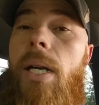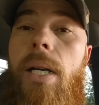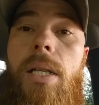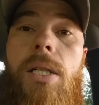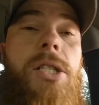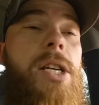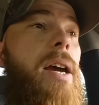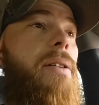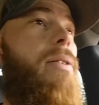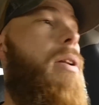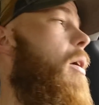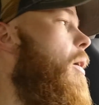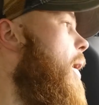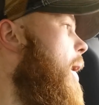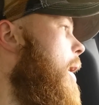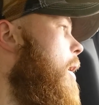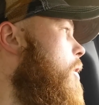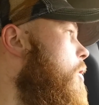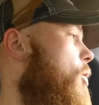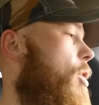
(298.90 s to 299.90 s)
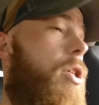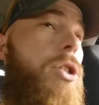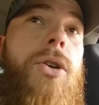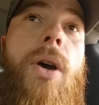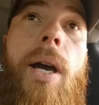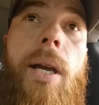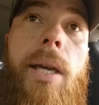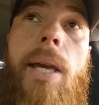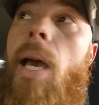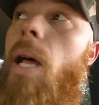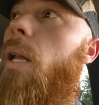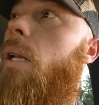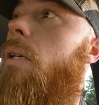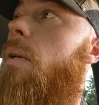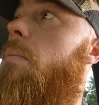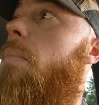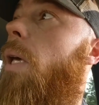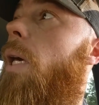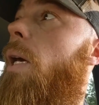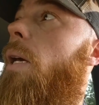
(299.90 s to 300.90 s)
I need to save a little energy so I can yell
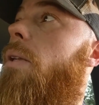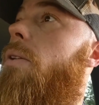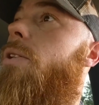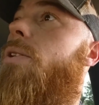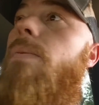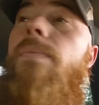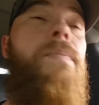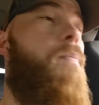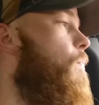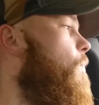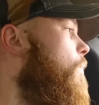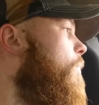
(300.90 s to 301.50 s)
at them kids.